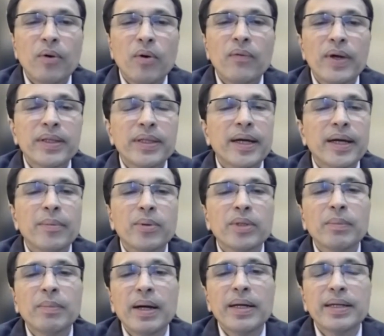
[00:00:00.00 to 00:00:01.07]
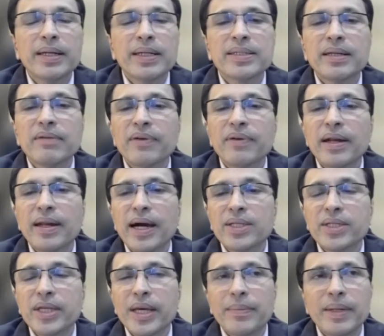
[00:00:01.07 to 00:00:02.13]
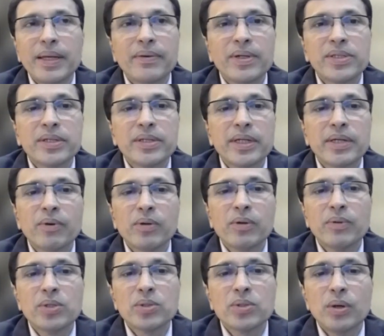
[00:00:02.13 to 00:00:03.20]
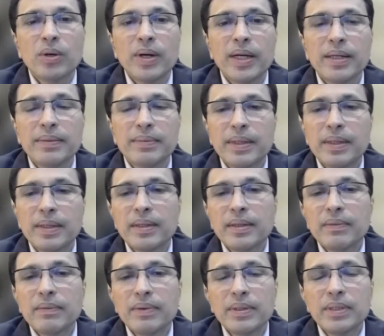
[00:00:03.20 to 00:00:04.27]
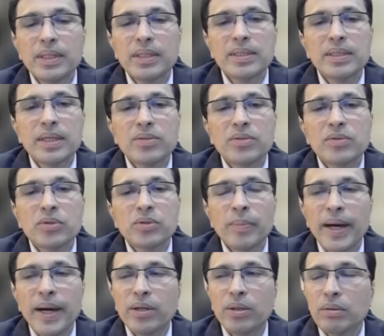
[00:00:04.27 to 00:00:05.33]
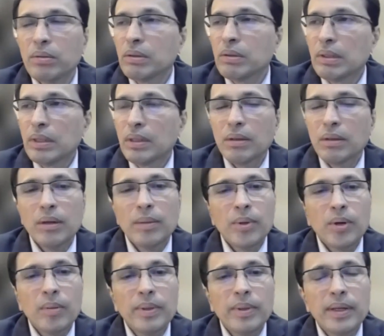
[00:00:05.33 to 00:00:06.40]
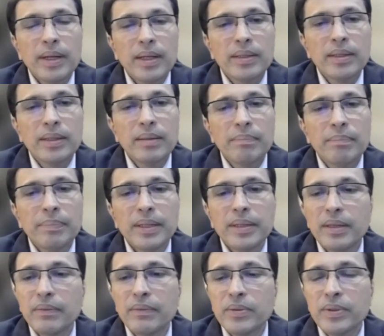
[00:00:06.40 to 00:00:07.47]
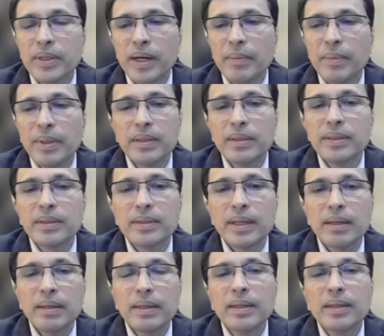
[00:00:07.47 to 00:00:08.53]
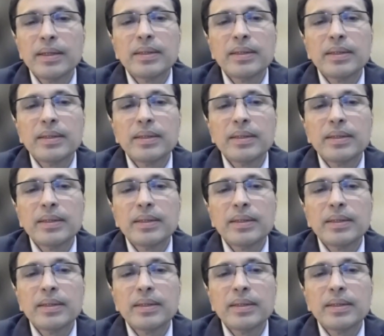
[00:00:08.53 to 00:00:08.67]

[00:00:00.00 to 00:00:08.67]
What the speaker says: or when they come to the market itself, are large cap, like recently what we saw, right? Whether in the case of Zomato or probably another Paytm which will come in, these are